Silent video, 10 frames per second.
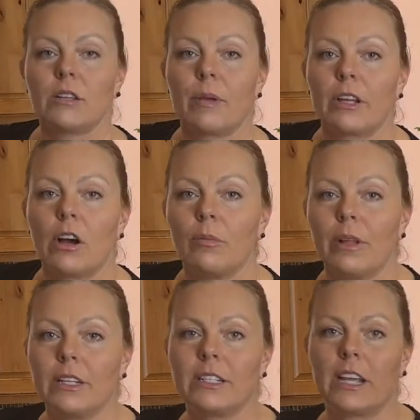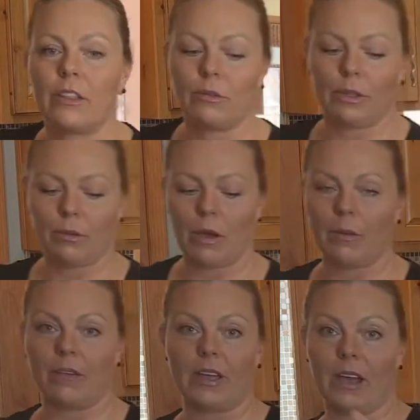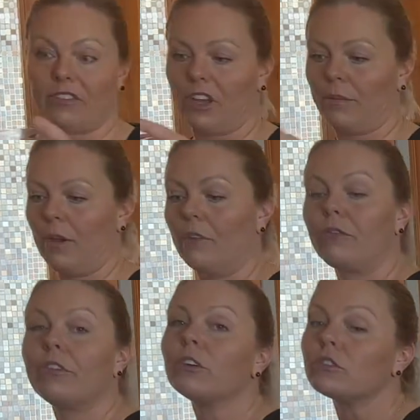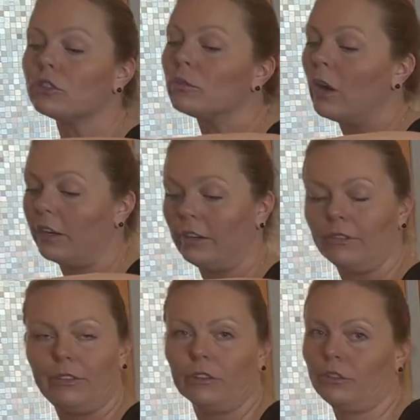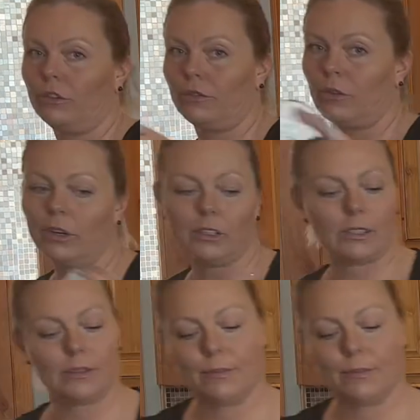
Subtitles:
make it all blend together really well, we have a half a cup of filtered water, filtered of course.